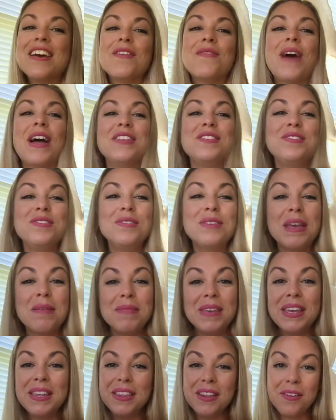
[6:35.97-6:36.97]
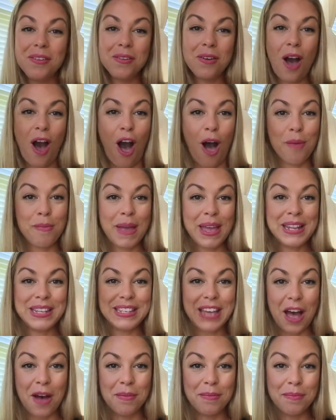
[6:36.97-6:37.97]
Why don't you give me a little
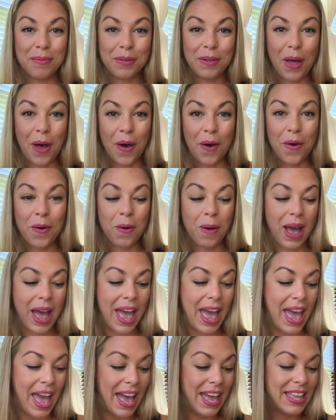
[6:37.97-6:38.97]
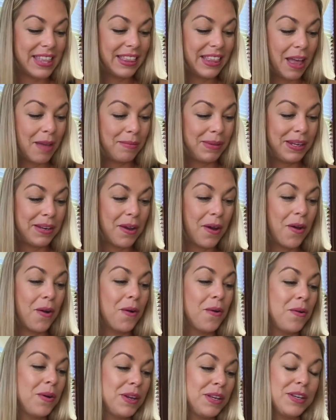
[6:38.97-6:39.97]
comment down below and let me
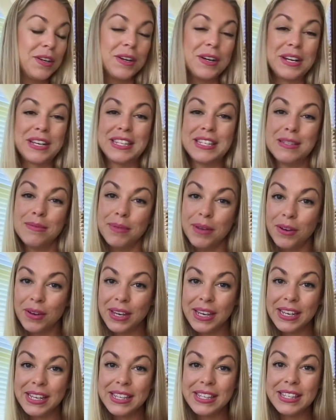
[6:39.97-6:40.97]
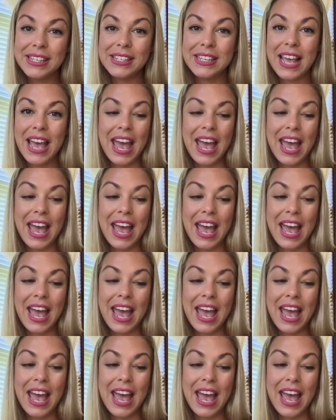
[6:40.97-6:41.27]
know your experience,